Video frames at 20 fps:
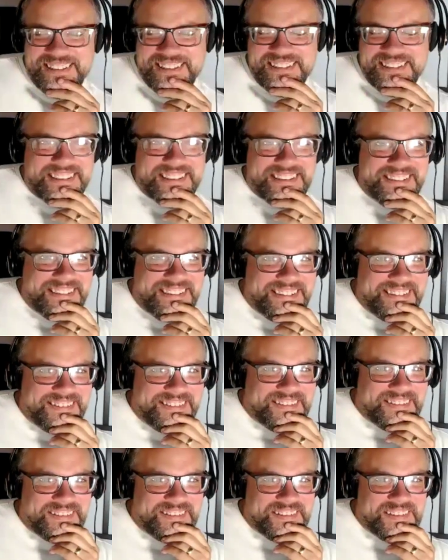So
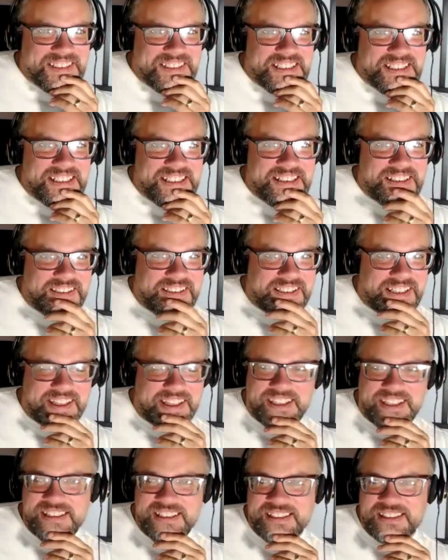I
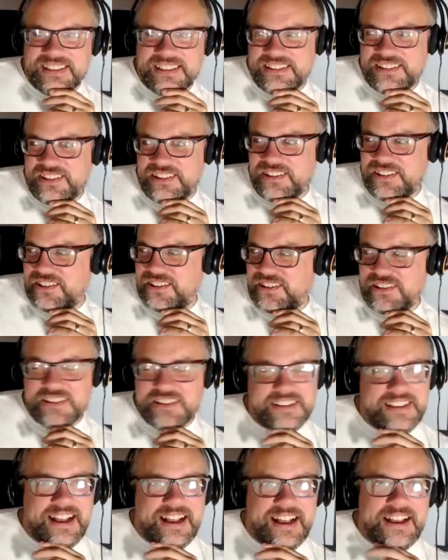think
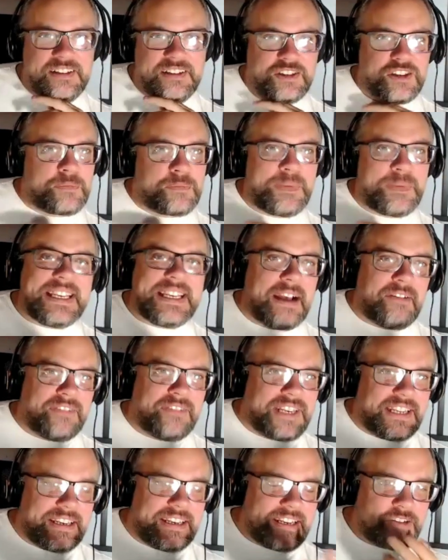just
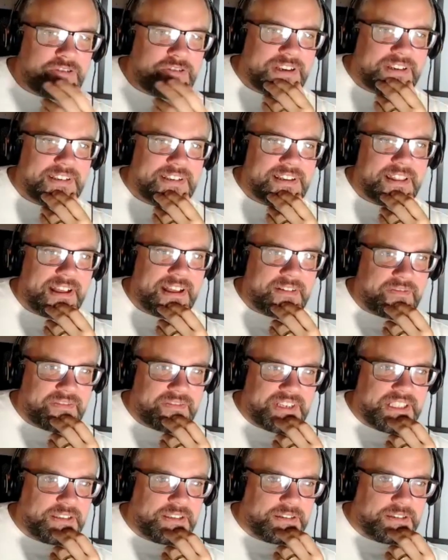having an interest in that
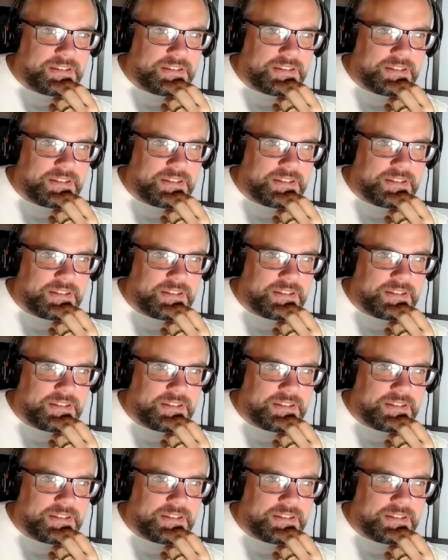field,